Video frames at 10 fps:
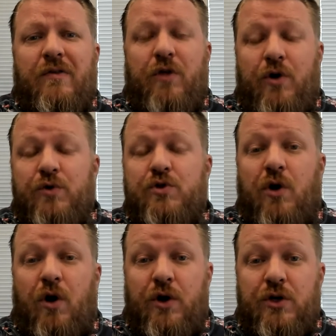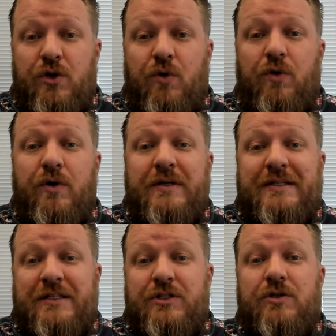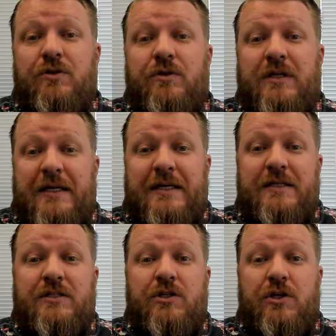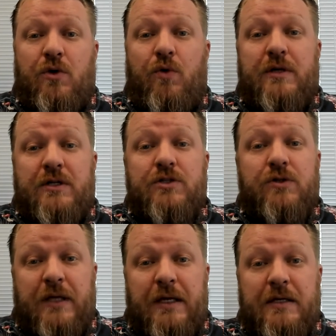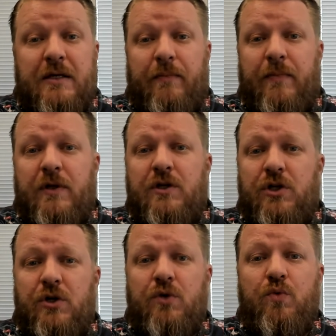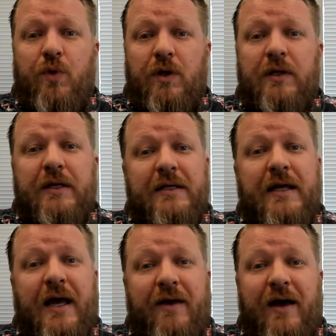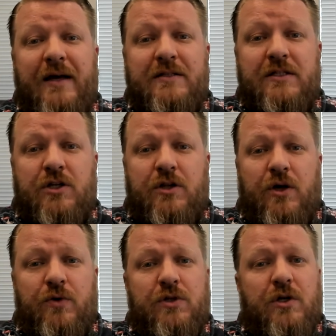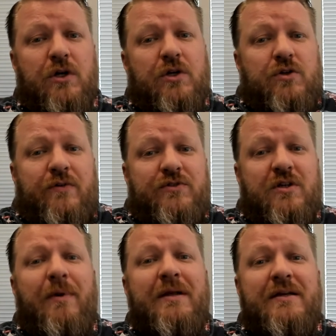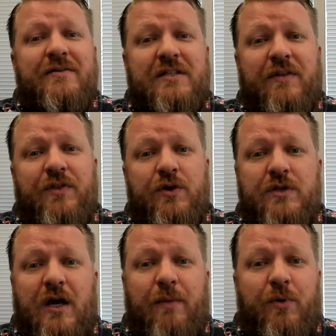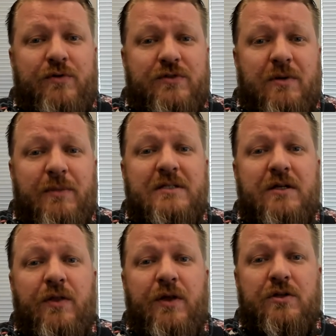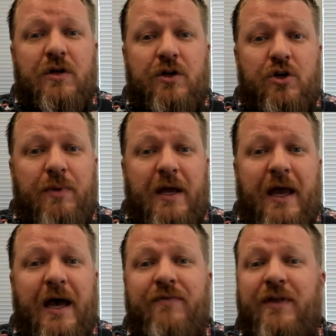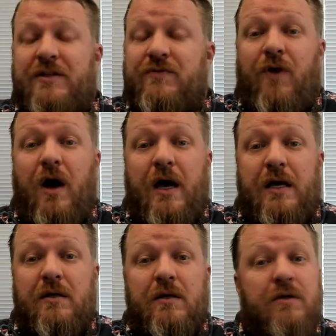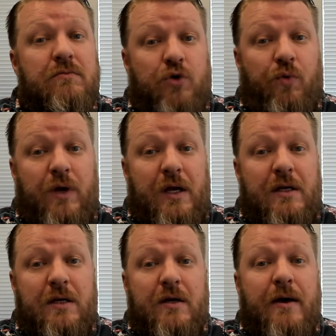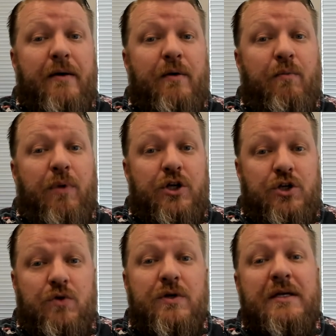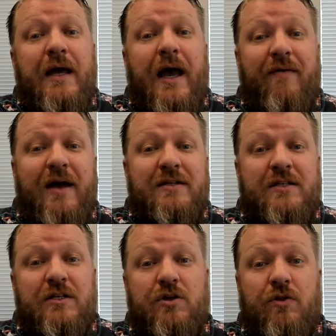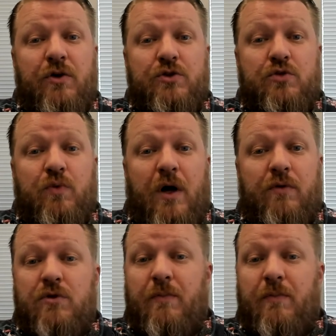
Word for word: Those are your digital keys to your digital kingdom. You really need to have access to those. So if somebody has set those up or if somebody's done that on your behalf, that's fine, great. But you need to have access to those as well.